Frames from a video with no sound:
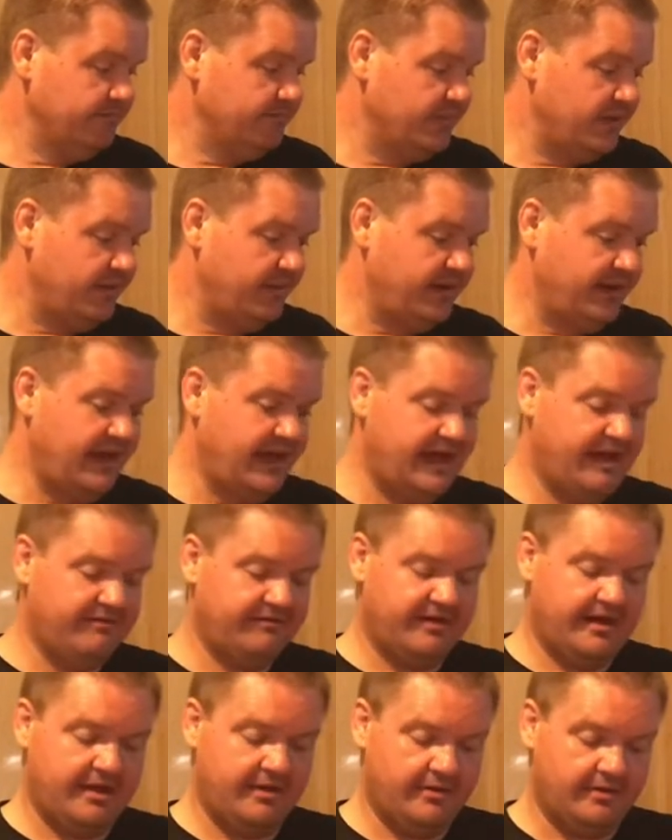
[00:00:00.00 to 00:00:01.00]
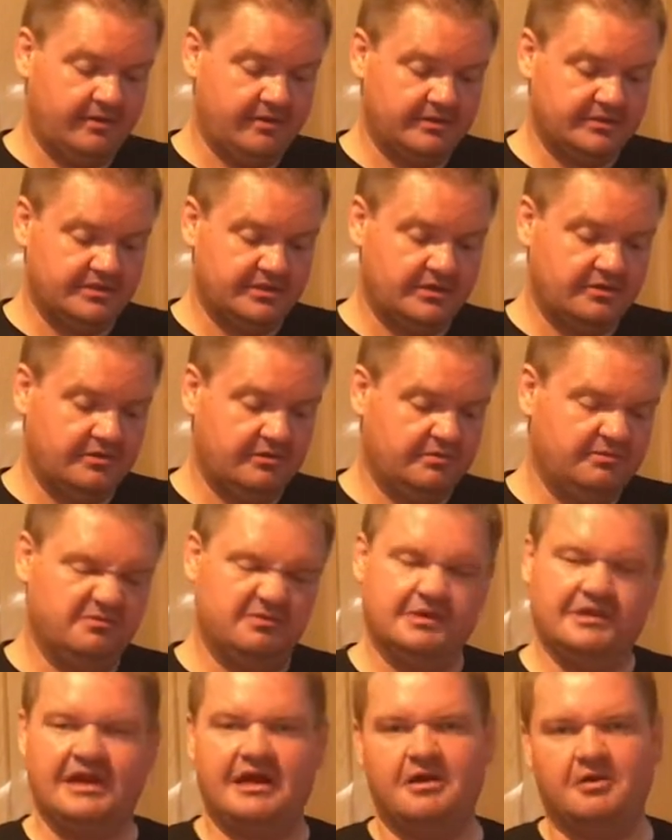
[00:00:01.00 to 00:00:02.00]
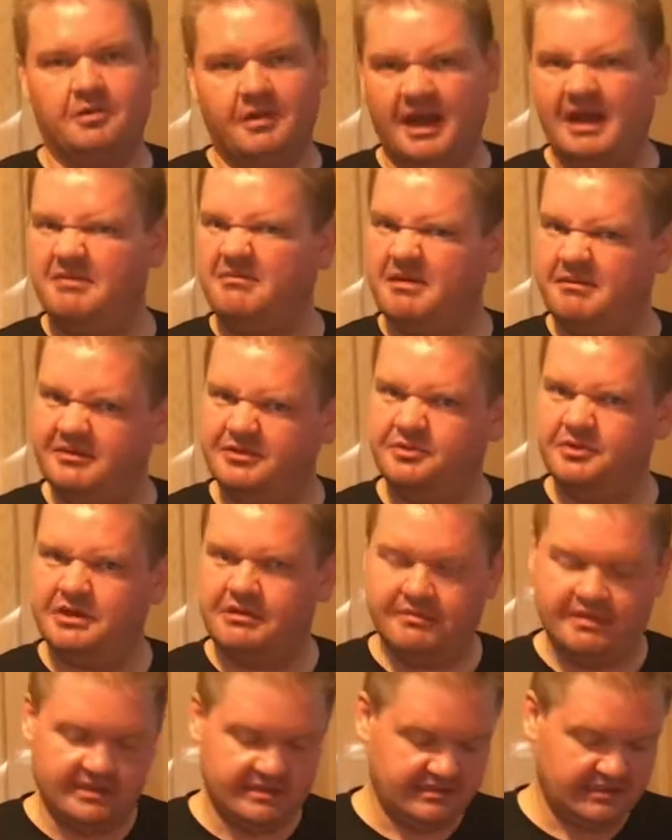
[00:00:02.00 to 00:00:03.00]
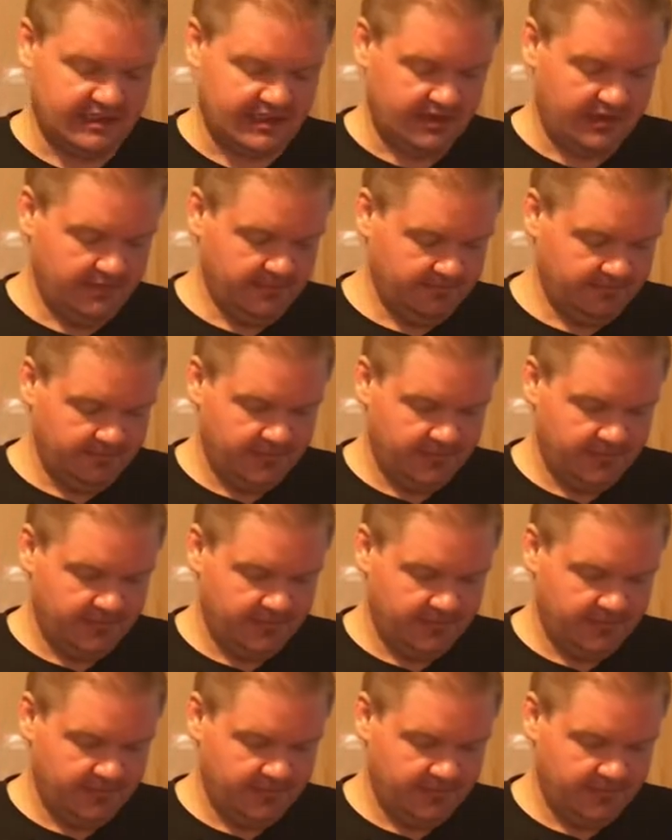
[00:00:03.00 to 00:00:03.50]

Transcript: about half an hour or so, well, not quite, maybe 20 minutes later,